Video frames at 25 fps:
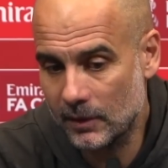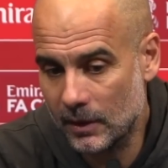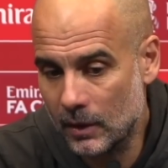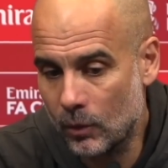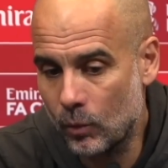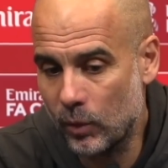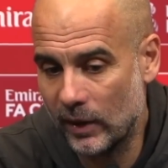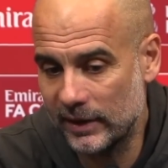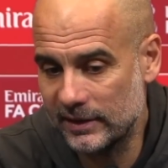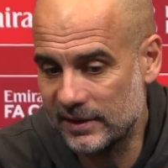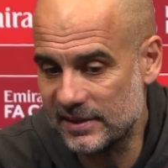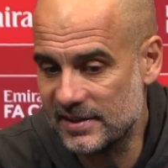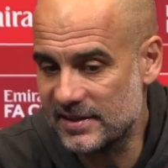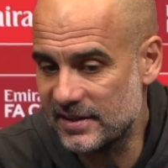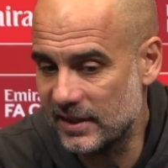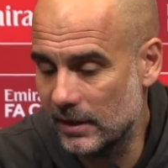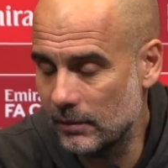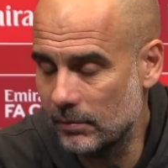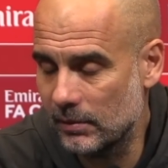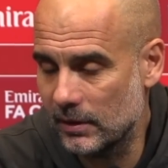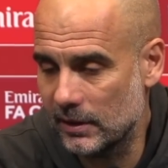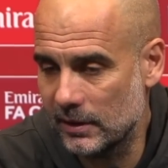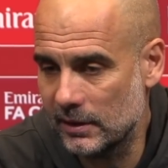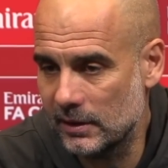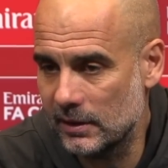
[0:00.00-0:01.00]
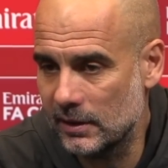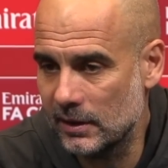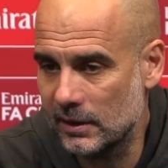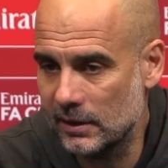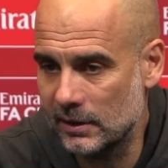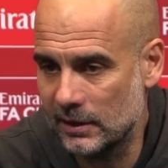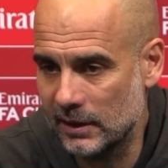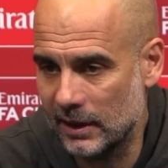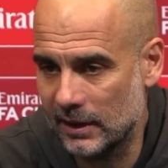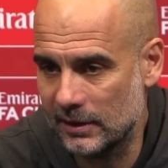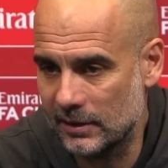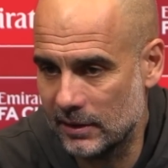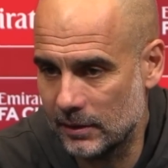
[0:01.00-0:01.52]
quite stable
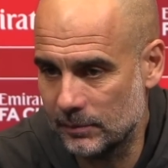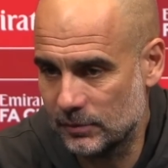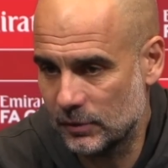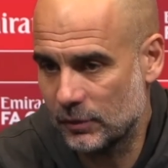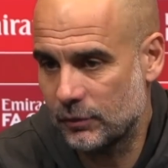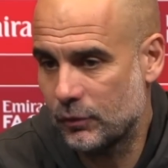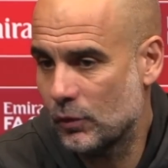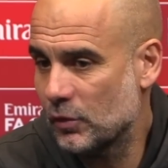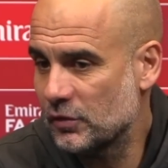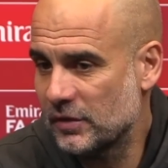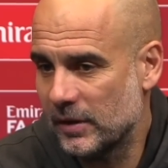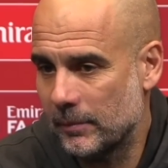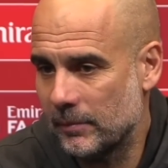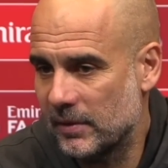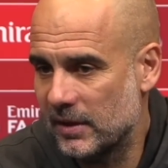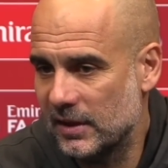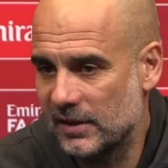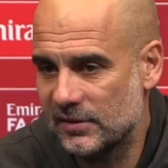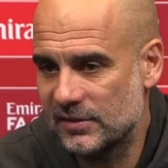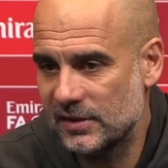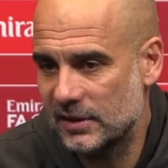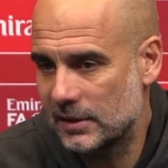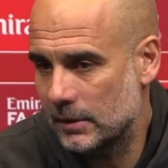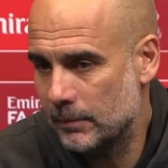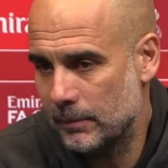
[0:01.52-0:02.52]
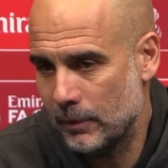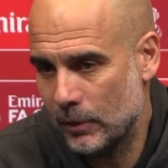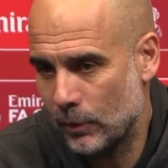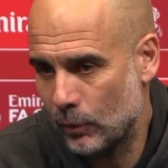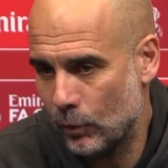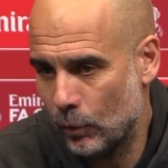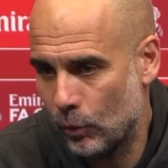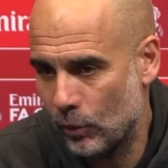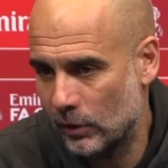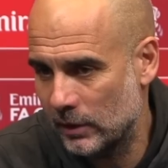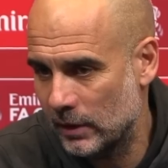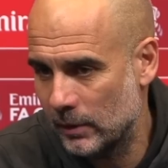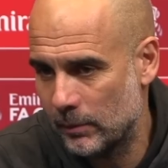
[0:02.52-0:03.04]
in that terms. Of course, I'm here sitting because
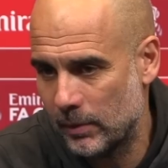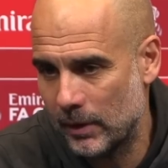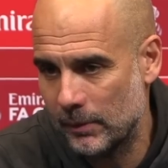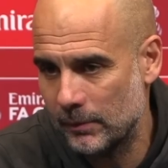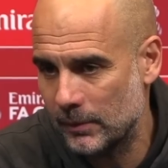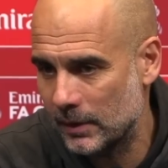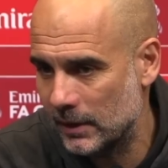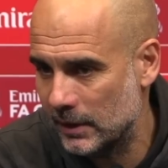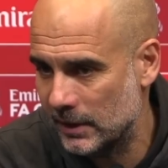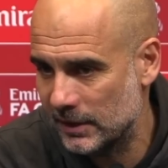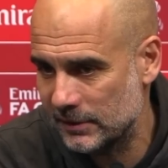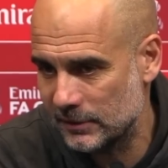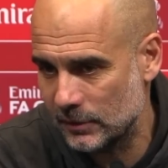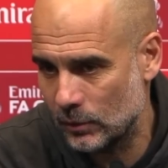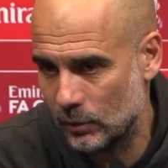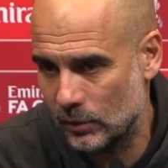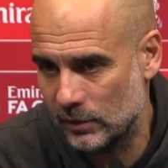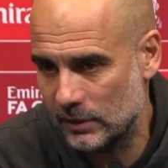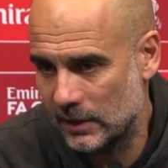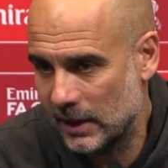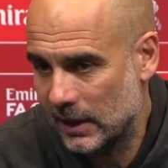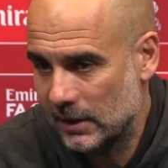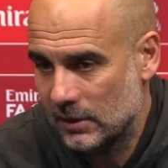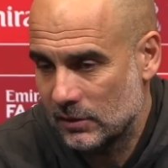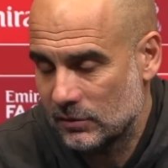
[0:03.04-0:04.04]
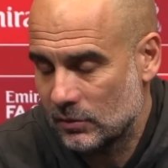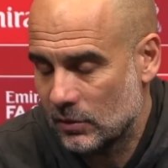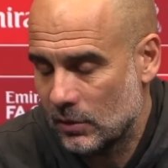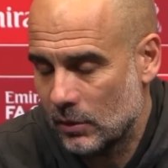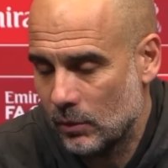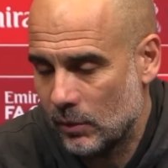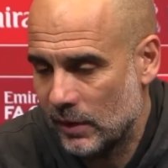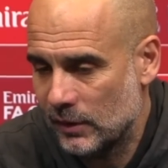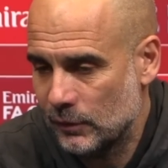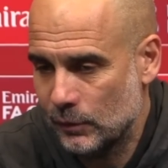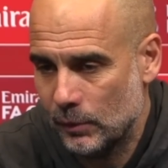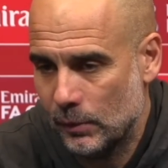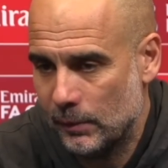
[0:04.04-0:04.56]
we won the Premier League, they won titles,
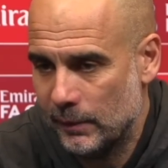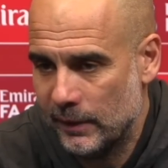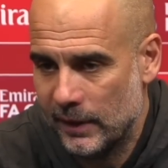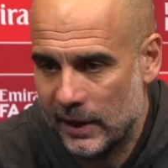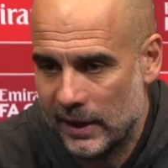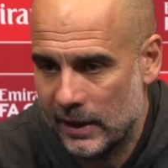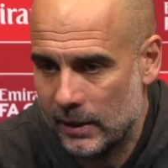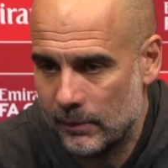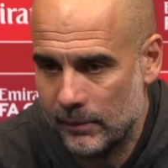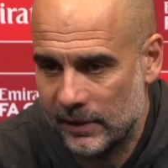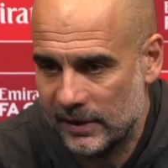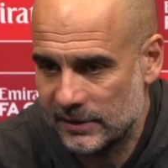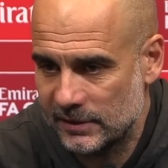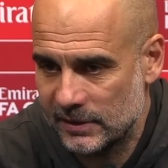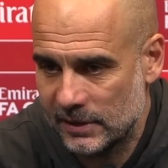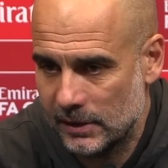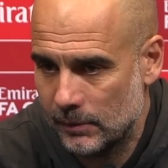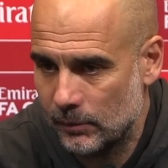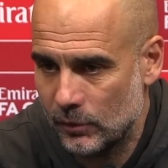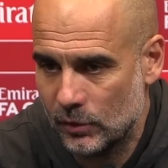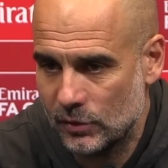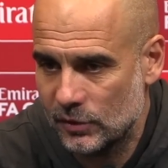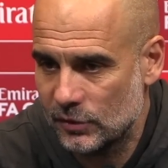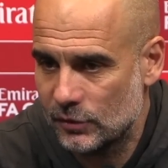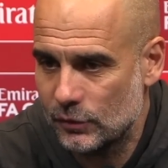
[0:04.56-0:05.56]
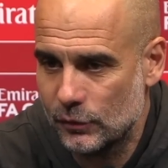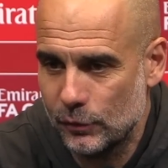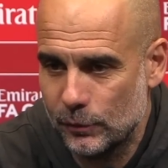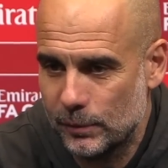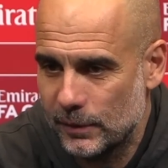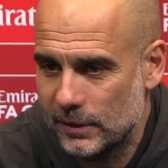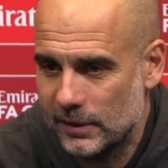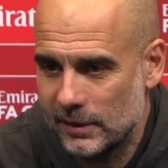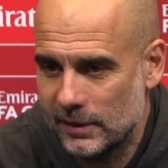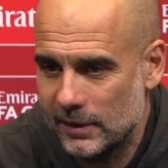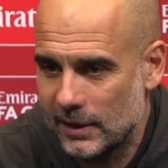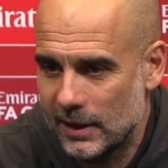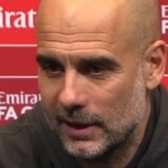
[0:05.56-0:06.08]
otherwise we'll be another manager. I'm not
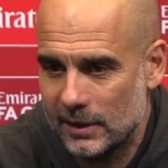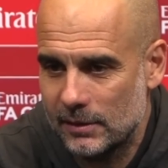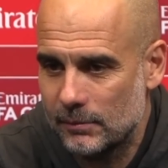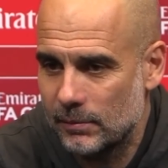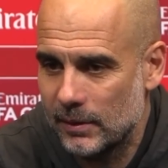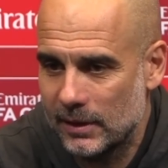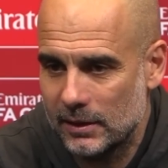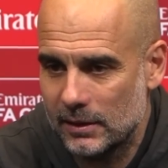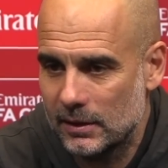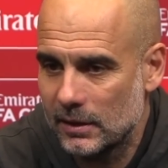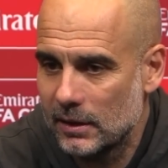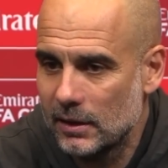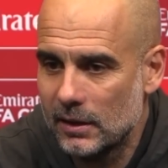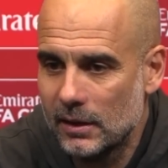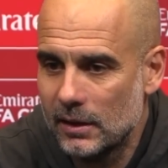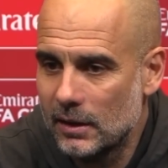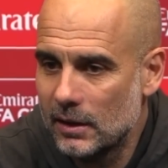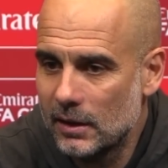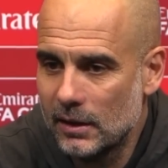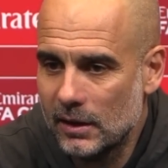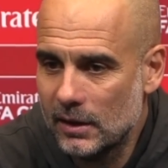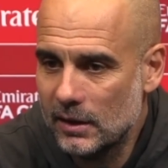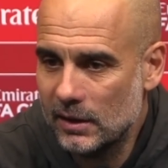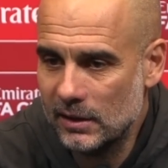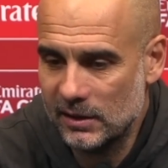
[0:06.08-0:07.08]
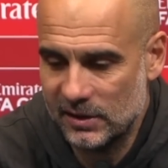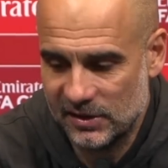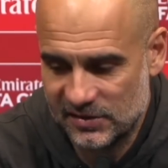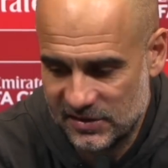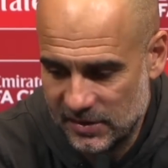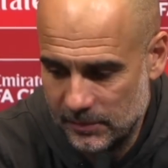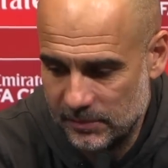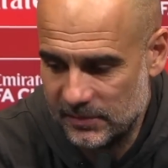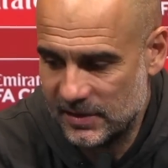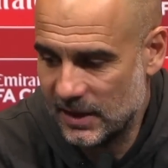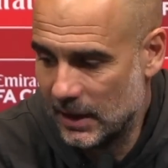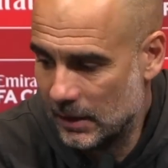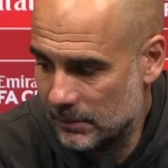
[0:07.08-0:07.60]
stupid in that. But in the
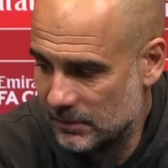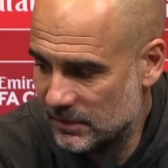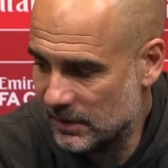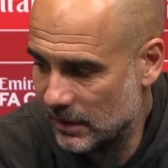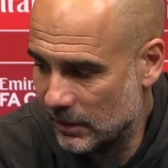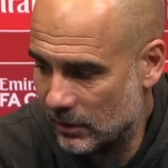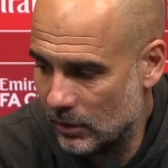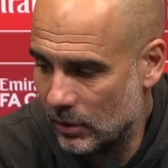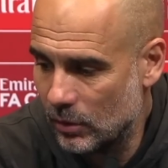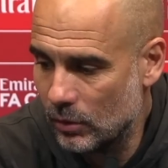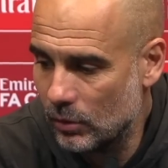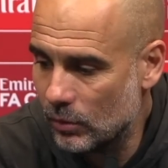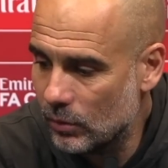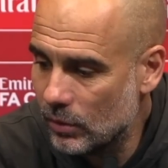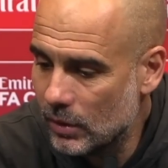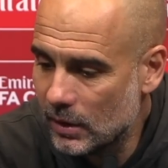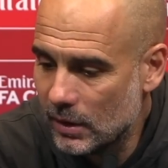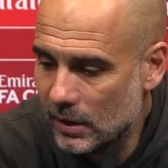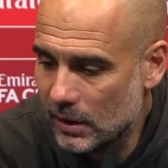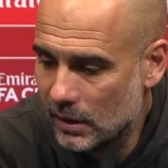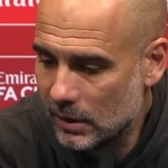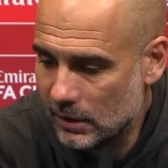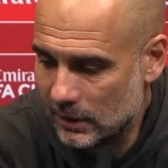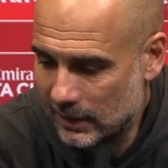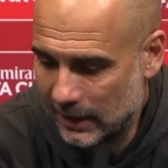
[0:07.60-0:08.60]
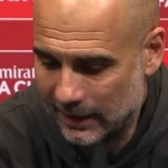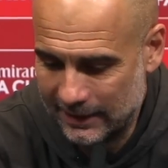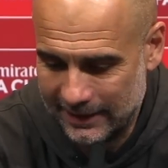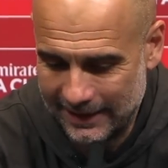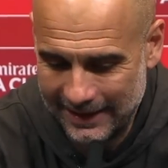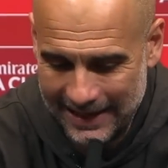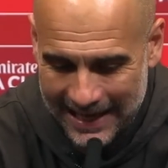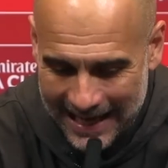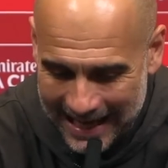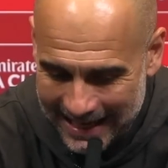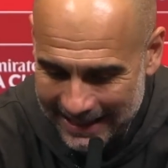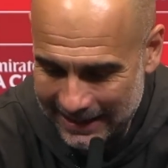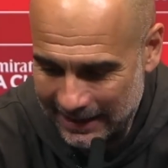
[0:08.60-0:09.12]
same times, I know that
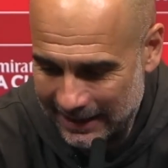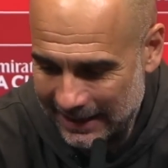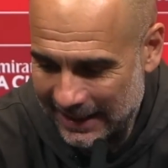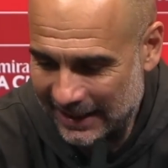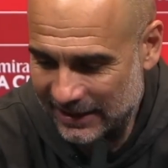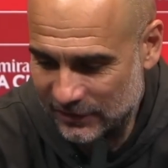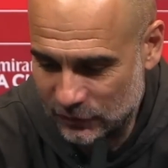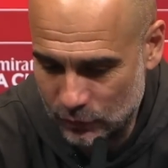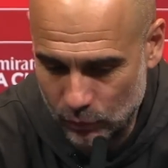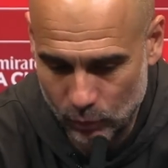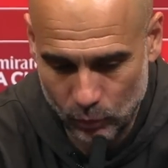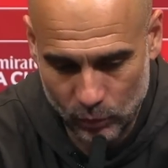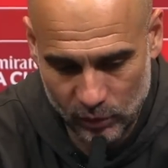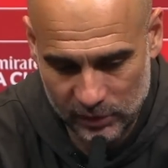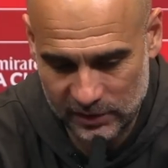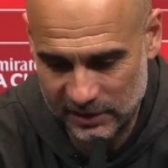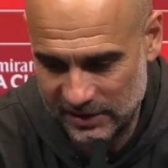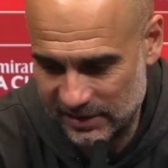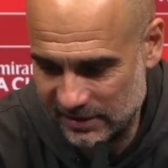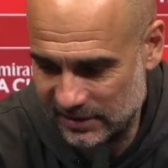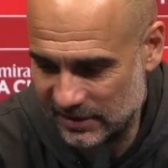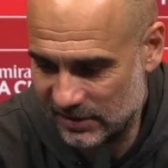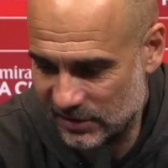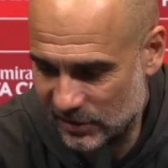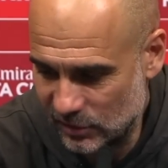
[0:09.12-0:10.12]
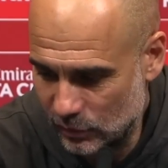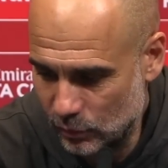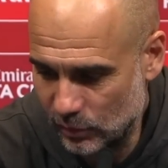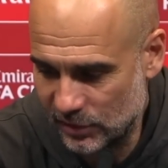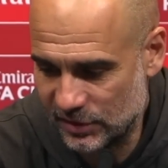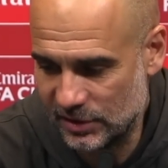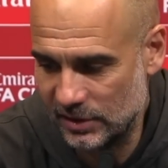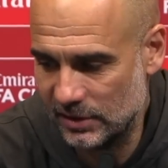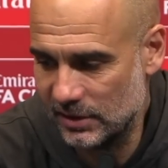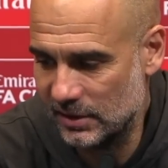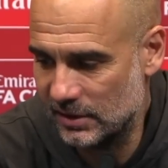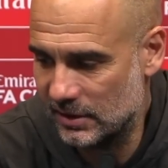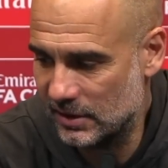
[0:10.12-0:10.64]
I analyze what is the
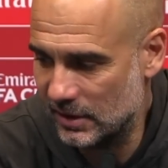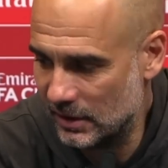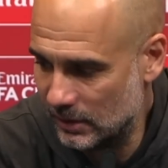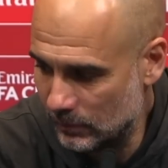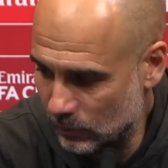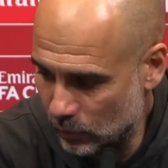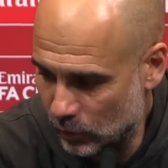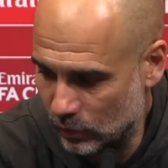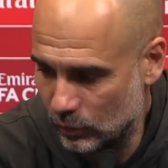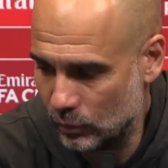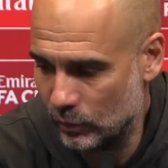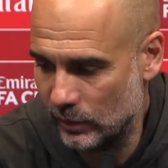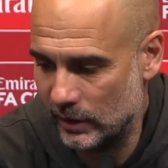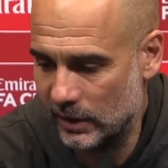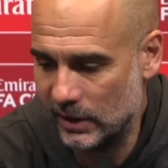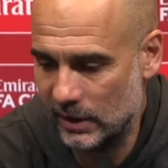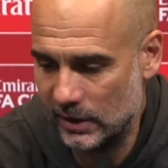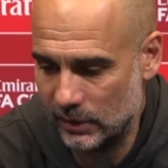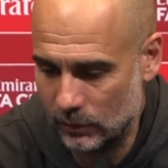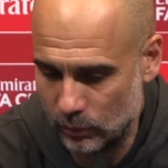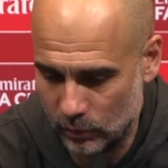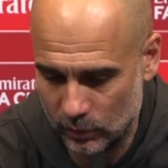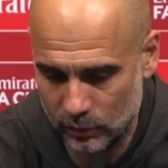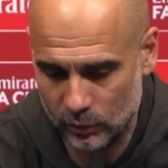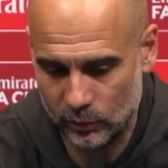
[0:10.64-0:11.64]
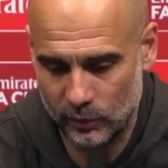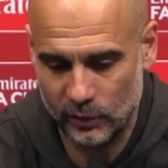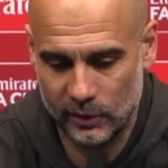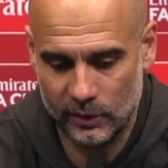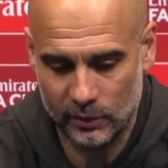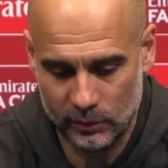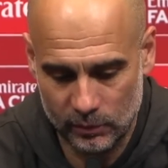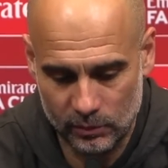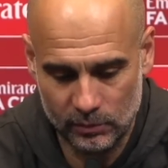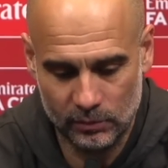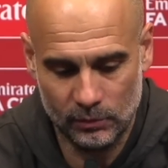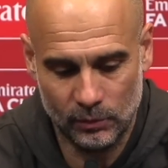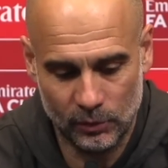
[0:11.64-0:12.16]
situation, the team, what we need, what
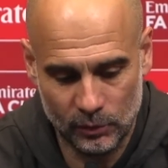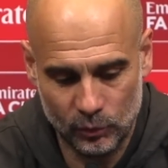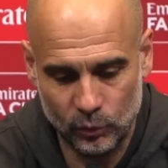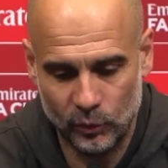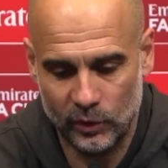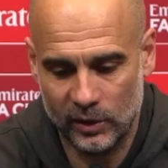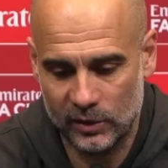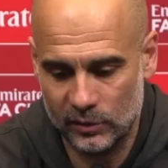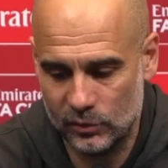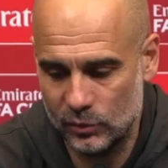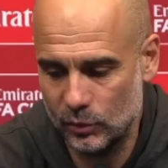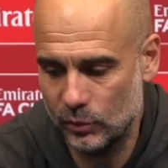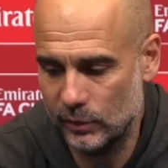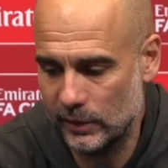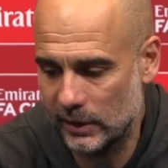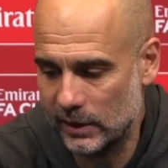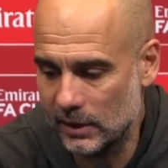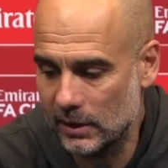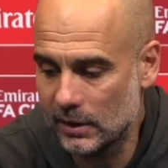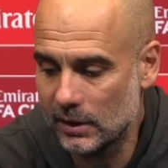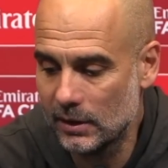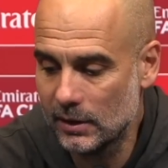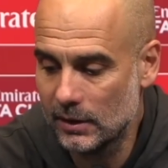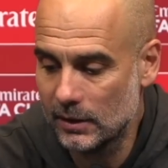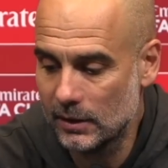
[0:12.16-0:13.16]
we are doing,